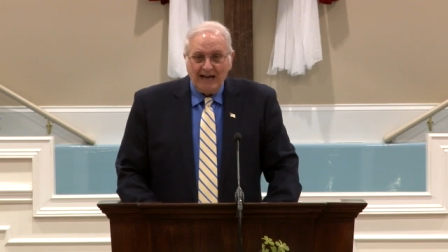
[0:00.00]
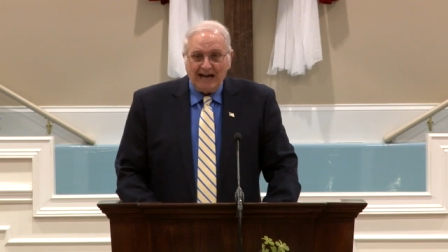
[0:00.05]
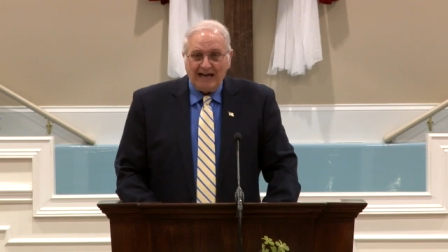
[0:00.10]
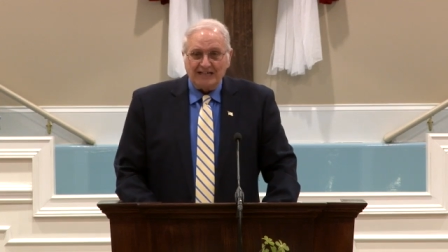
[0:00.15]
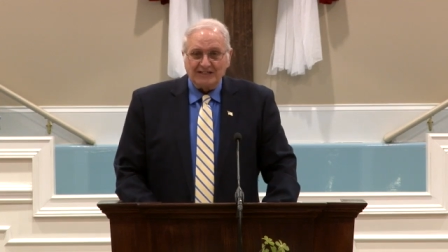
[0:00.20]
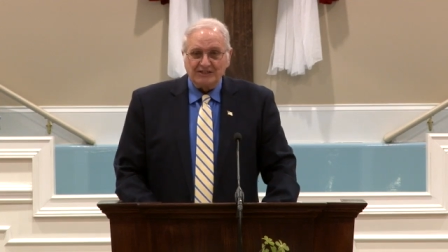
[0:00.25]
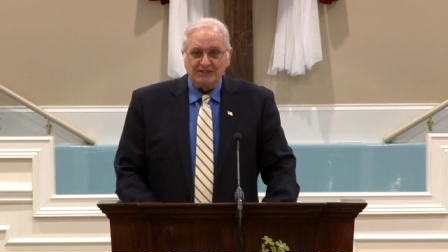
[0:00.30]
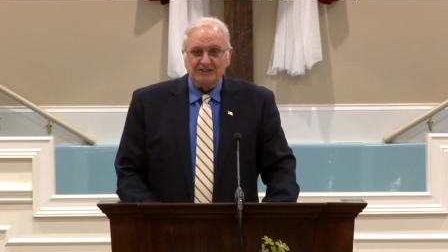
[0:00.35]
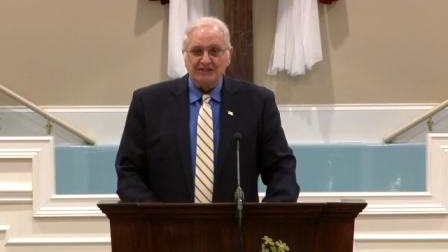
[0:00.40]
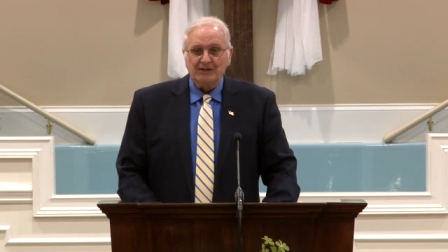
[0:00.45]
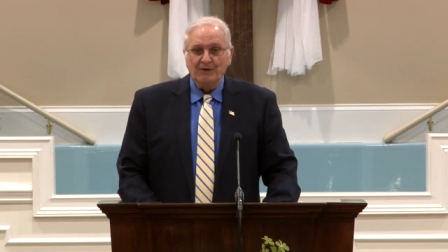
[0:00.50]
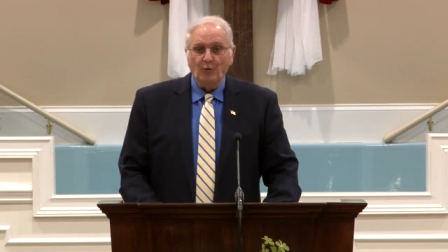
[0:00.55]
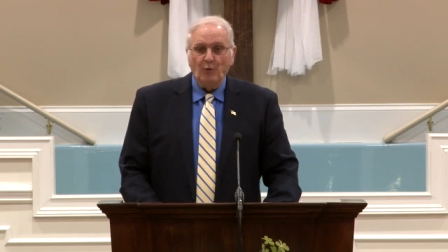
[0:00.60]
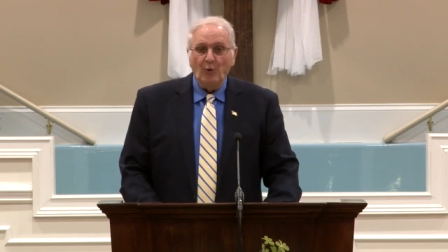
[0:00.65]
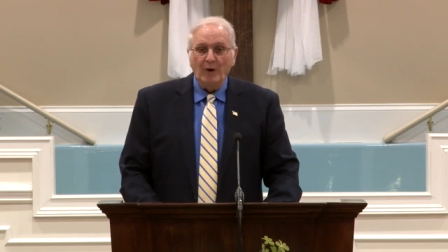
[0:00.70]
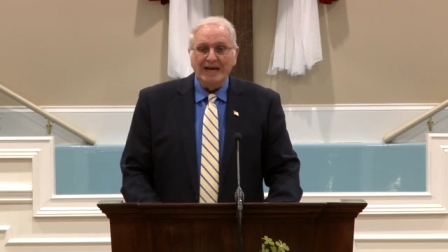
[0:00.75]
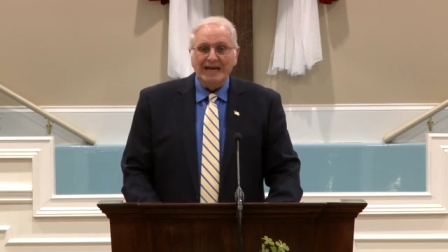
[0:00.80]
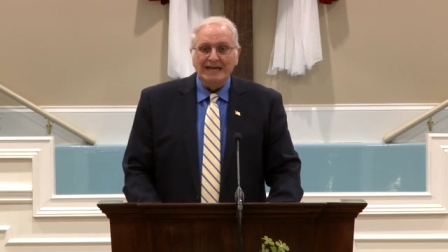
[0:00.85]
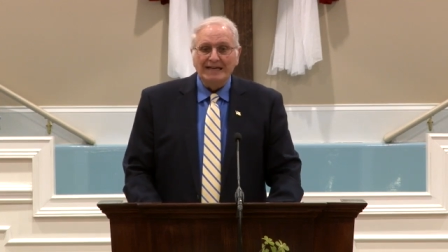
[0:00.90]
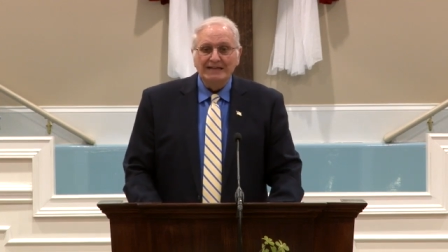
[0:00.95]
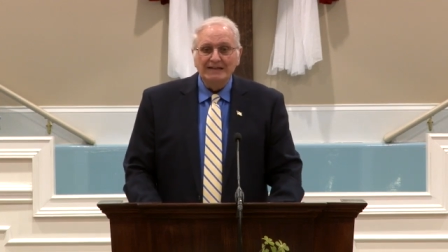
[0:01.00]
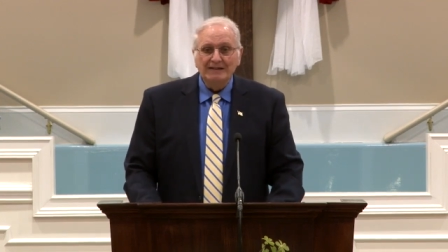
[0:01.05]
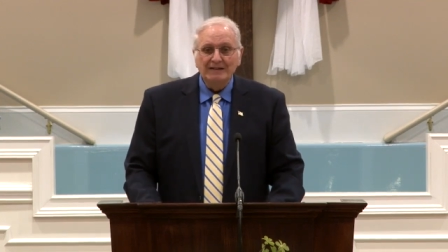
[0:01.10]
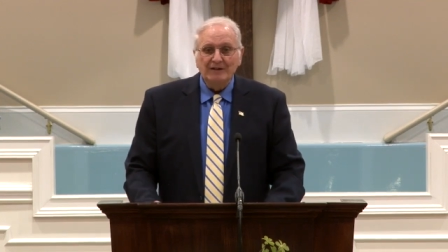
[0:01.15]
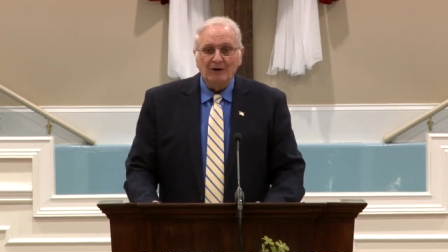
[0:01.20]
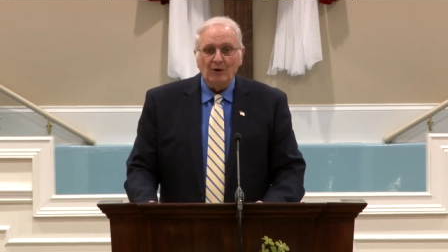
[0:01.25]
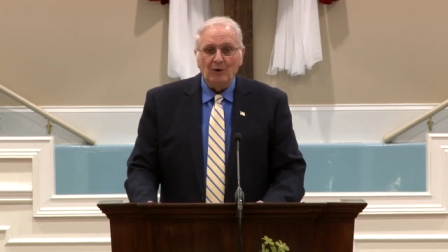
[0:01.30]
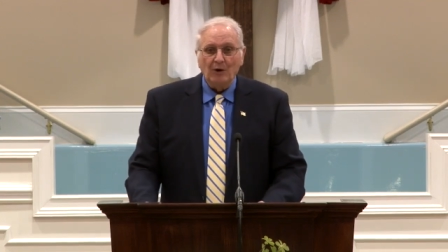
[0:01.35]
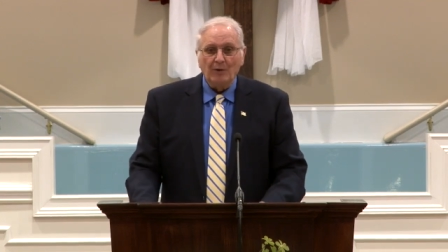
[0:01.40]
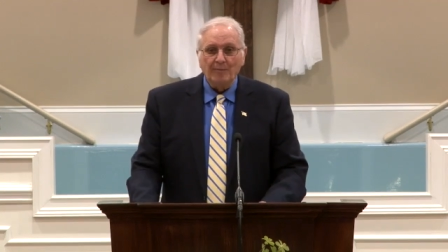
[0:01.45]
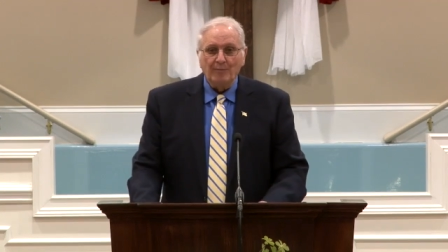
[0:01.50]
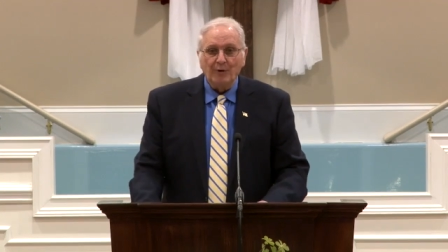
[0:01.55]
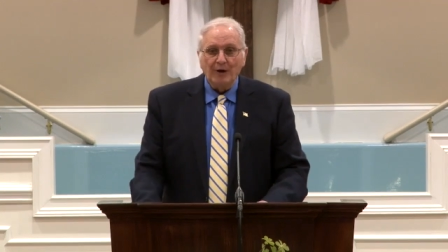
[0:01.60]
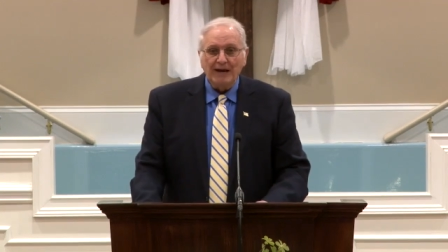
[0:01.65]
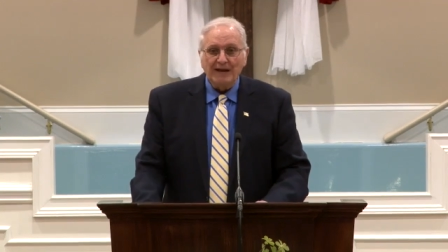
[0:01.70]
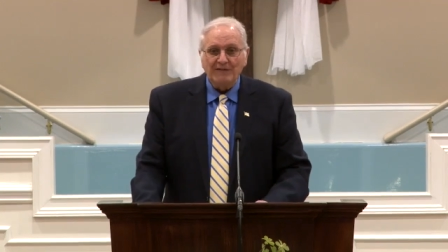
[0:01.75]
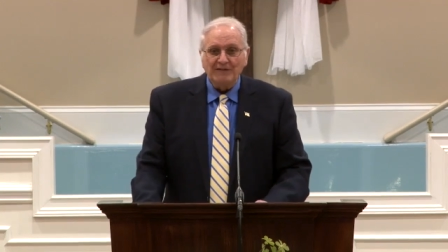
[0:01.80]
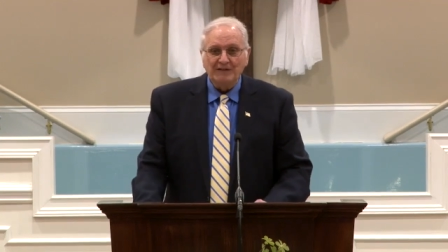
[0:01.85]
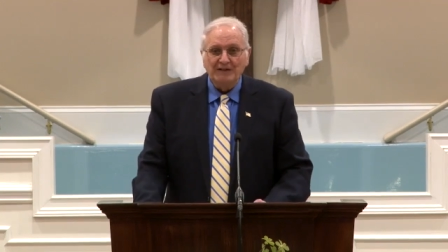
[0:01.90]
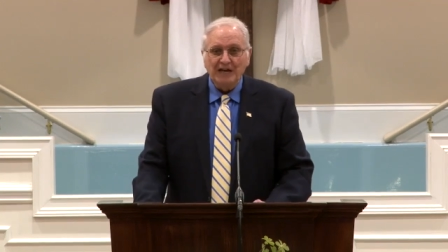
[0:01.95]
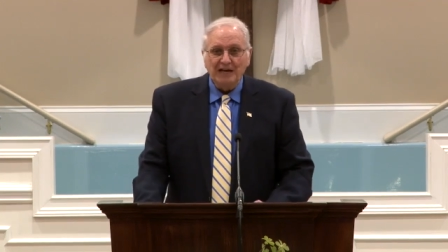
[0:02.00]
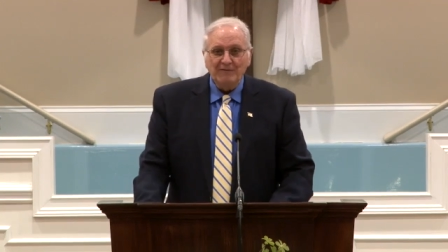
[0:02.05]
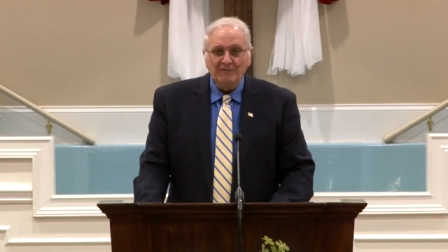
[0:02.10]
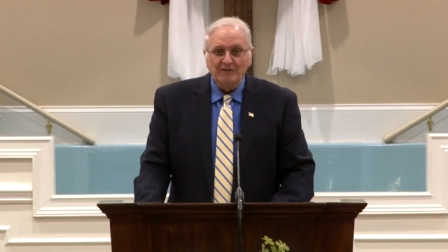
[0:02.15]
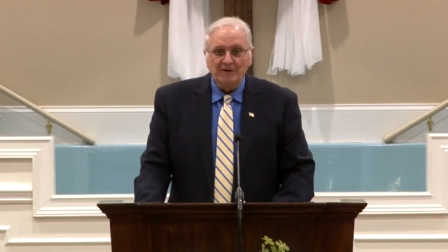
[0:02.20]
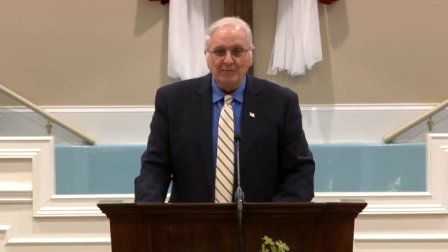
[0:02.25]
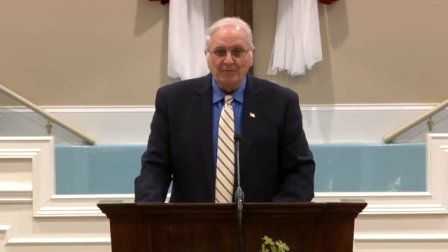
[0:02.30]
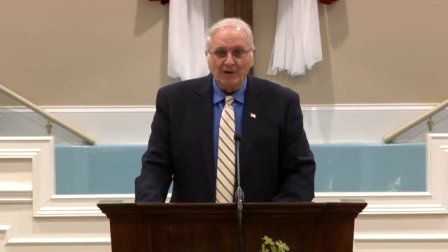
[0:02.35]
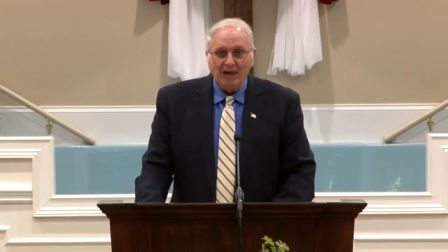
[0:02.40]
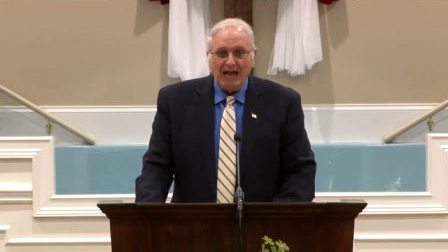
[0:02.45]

As wind or breath gave them